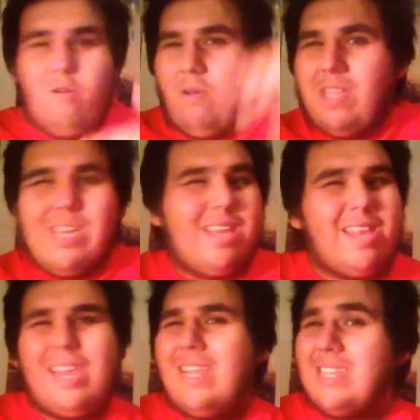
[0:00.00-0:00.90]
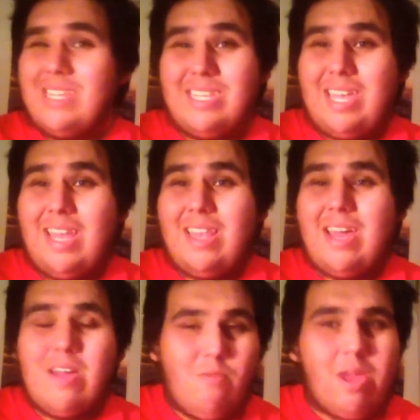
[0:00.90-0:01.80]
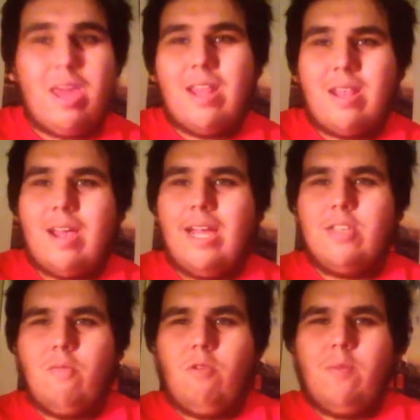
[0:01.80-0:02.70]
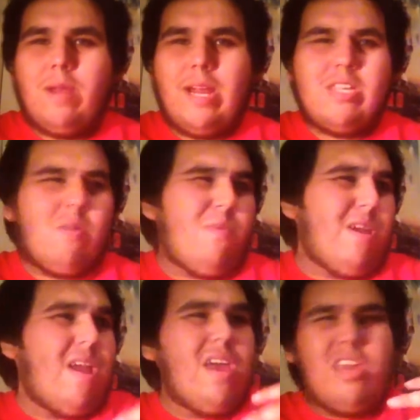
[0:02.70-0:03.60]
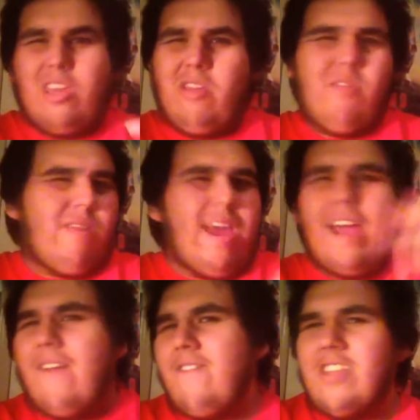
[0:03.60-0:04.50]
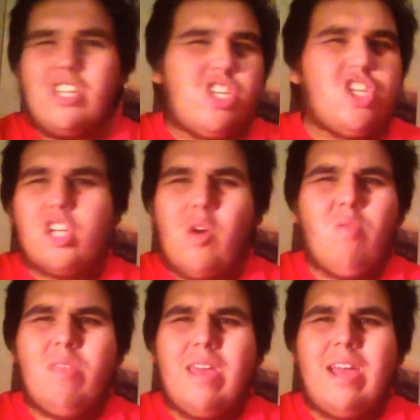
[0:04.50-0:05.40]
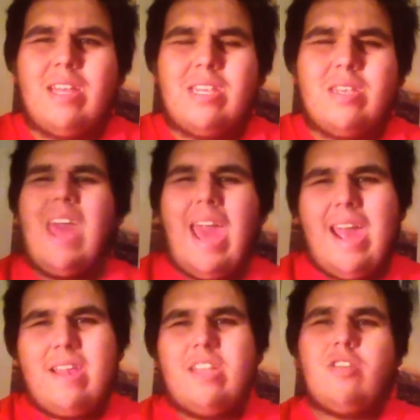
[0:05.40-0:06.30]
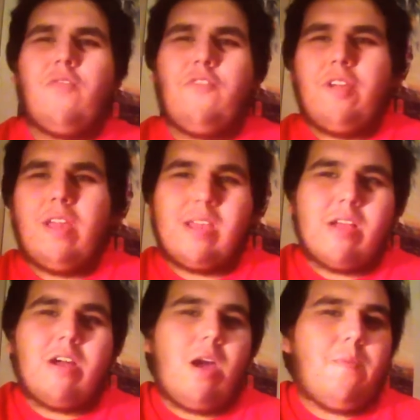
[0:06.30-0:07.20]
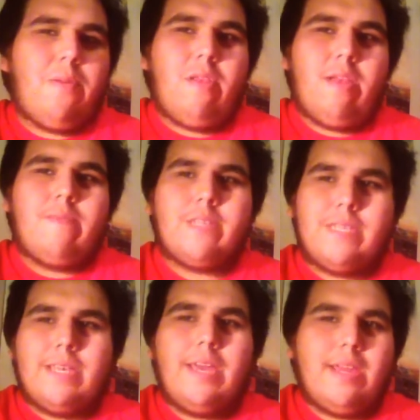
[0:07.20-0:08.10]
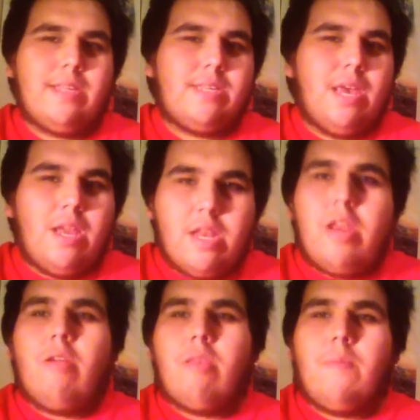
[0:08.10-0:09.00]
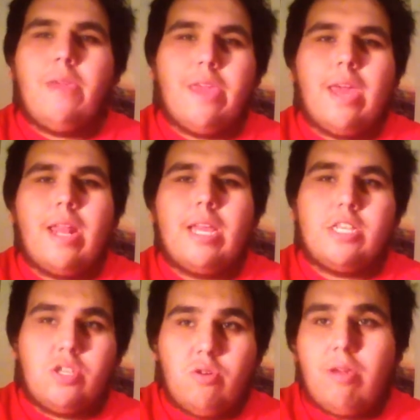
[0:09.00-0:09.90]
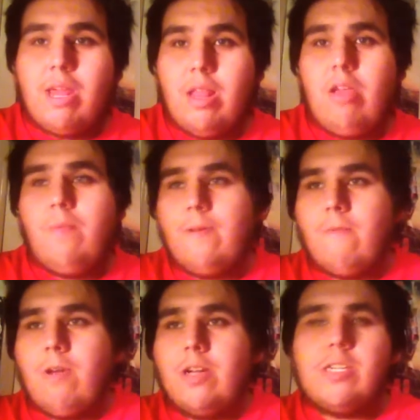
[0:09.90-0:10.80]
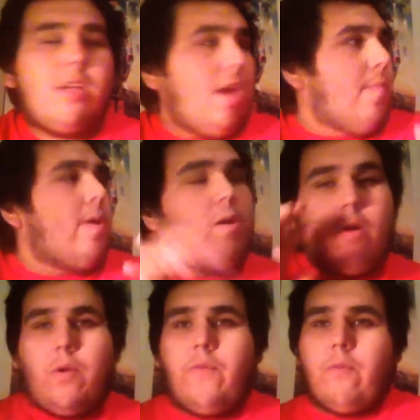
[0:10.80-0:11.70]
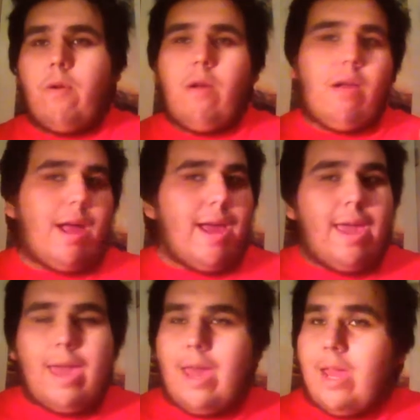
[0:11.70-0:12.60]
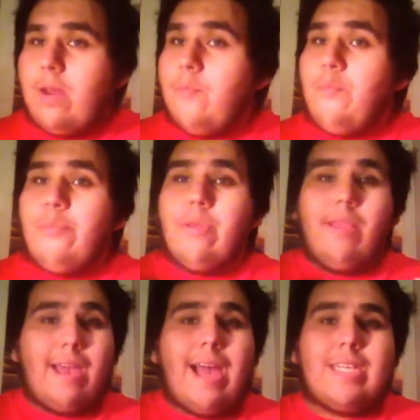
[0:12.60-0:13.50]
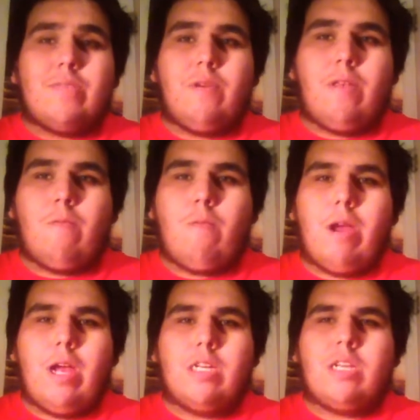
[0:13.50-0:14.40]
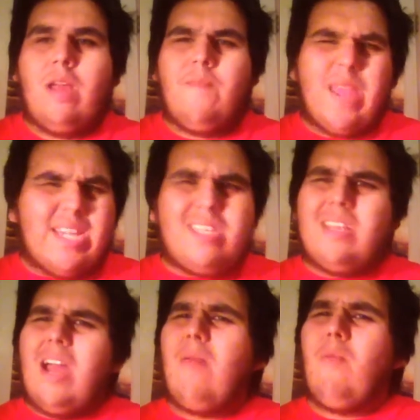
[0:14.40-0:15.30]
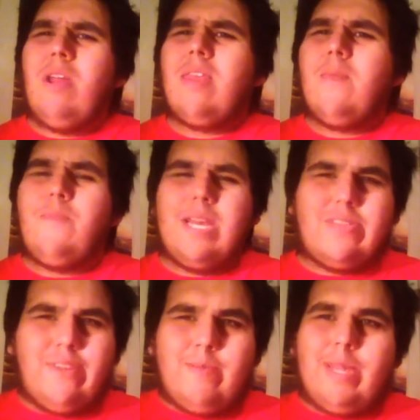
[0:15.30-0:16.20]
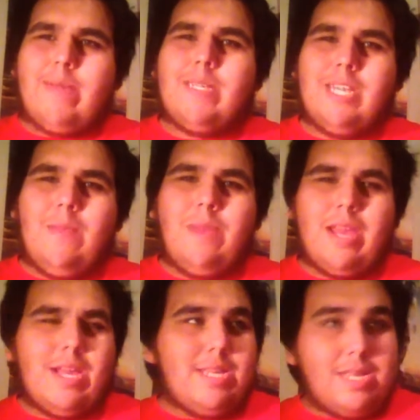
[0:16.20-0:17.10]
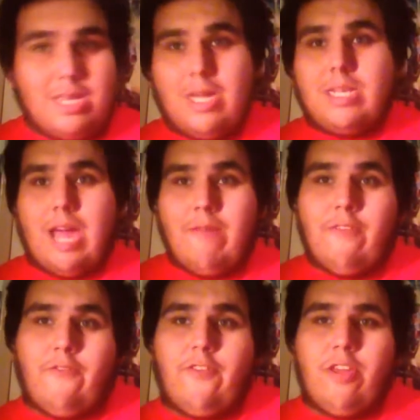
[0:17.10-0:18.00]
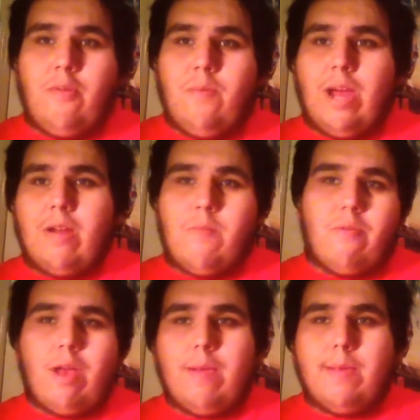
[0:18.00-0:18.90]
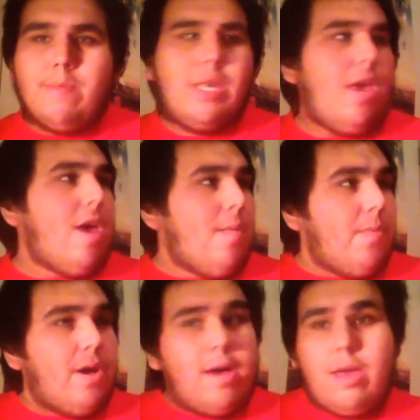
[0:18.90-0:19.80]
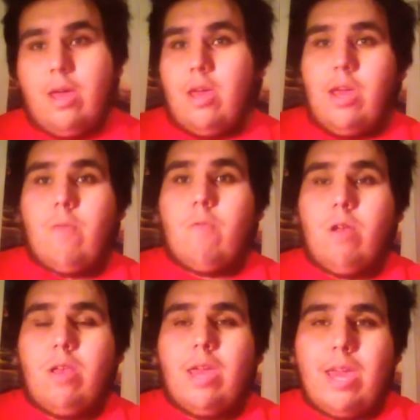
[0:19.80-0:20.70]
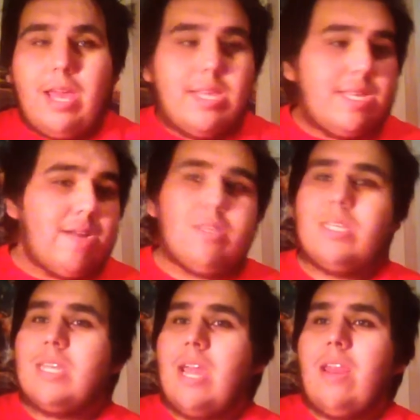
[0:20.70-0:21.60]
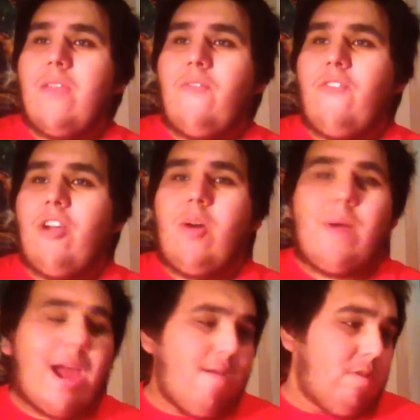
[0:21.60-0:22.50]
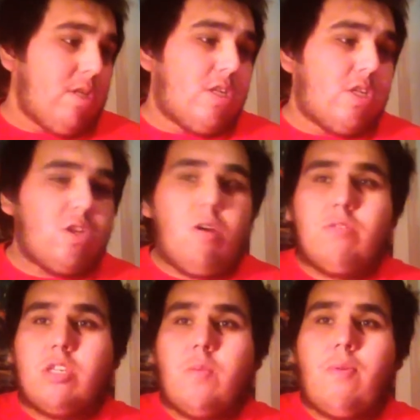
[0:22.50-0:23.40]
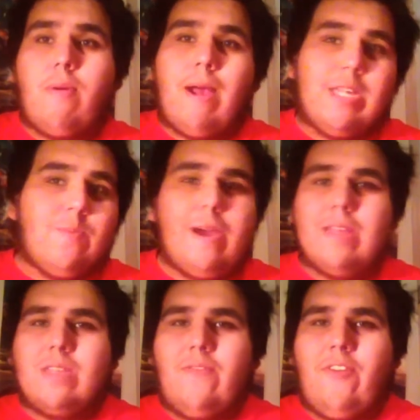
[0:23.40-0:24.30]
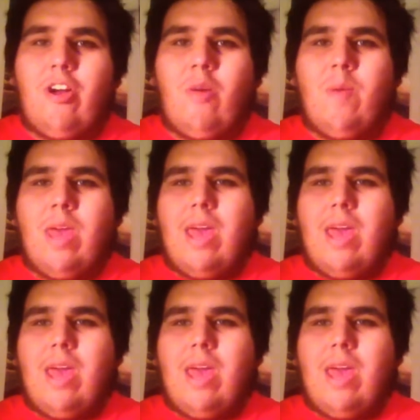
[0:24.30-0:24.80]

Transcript: We didn't need to see that. We get the guy's a womanizer, but you don't have to show that. And I do feel like a couple of scenes near the beginning do get a little bit rushed, but overall, I had a blast with Rush. It's not one of the best films I've seen because it does have a few minor problems, but it really is an outstanding film. I was so surprised by this film.